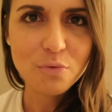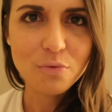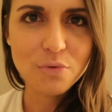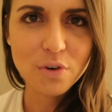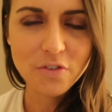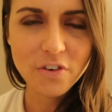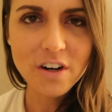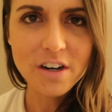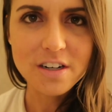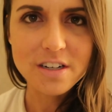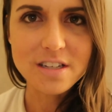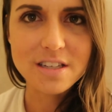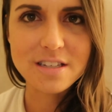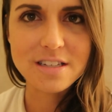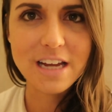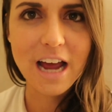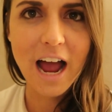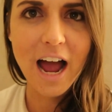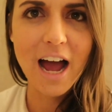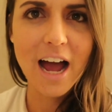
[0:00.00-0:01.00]

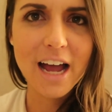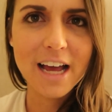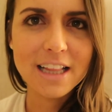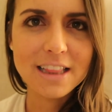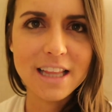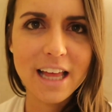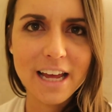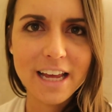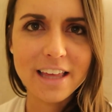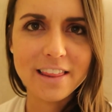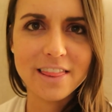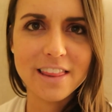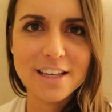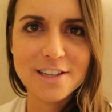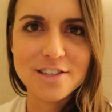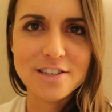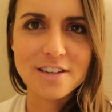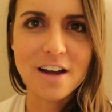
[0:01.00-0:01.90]
Reversed. I like this